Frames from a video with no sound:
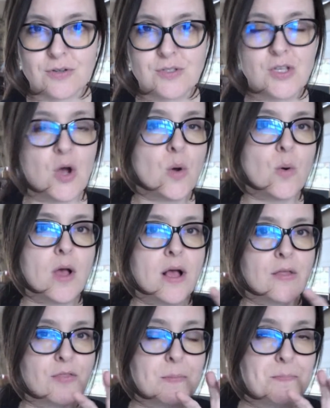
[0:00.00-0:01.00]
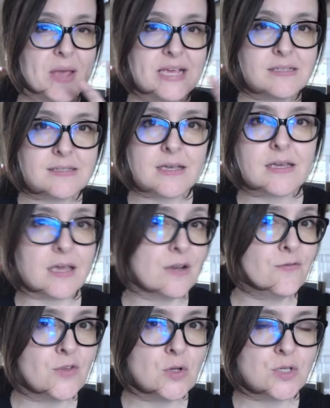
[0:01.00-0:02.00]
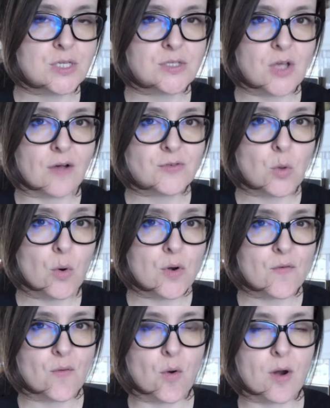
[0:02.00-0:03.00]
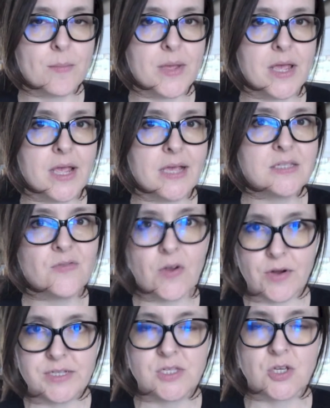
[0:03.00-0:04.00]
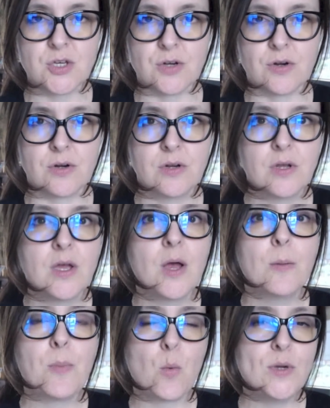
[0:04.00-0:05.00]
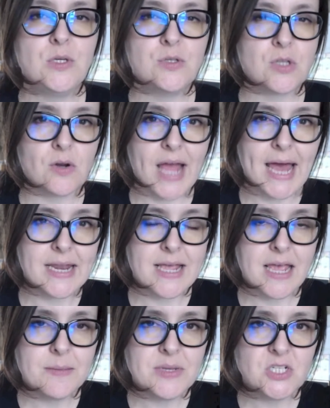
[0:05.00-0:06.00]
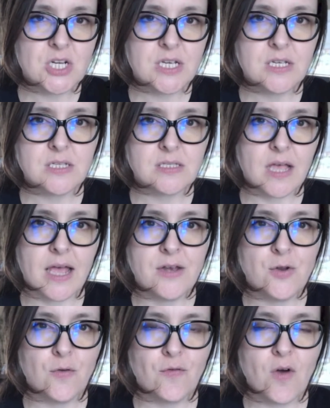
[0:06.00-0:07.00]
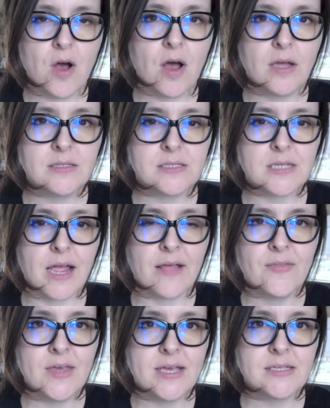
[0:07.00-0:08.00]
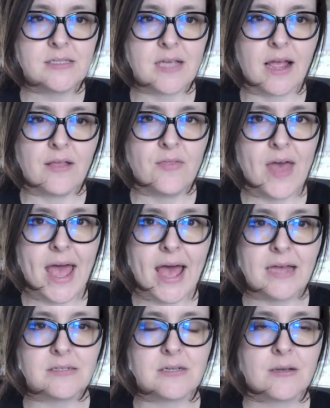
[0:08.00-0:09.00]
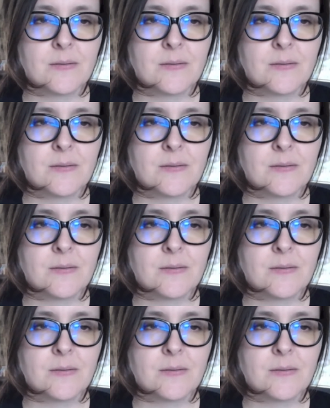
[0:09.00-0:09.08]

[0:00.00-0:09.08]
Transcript: So the basic Infusionsoft order form is very secure, but when you start adding images and new fonts and this and that,